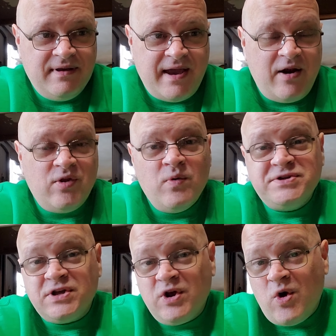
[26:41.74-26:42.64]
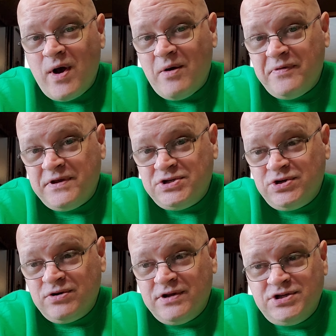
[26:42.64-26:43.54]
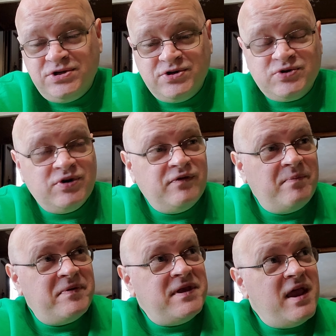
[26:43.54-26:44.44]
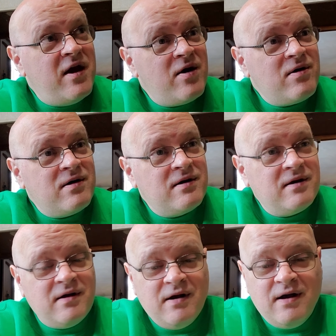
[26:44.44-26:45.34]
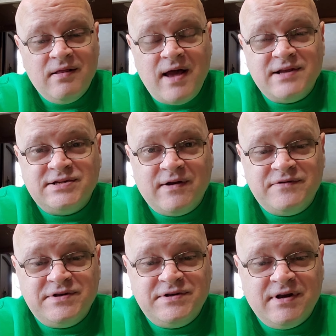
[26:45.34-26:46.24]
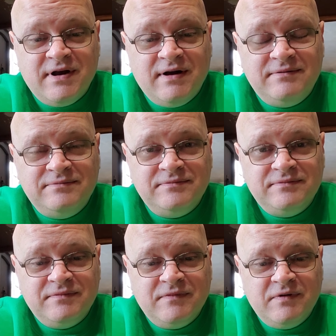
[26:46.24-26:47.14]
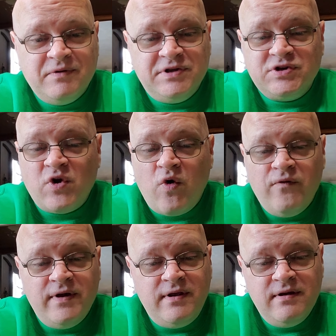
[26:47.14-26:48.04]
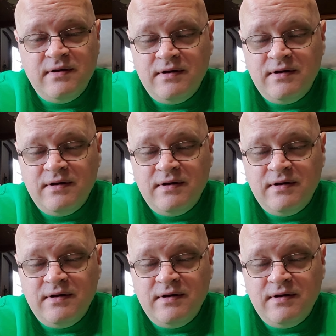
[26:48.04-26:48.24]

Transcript: I don't know what's going to go on with this year. This year's sort of up in the air. Uh, a lot of stuff's uh, with this COVID.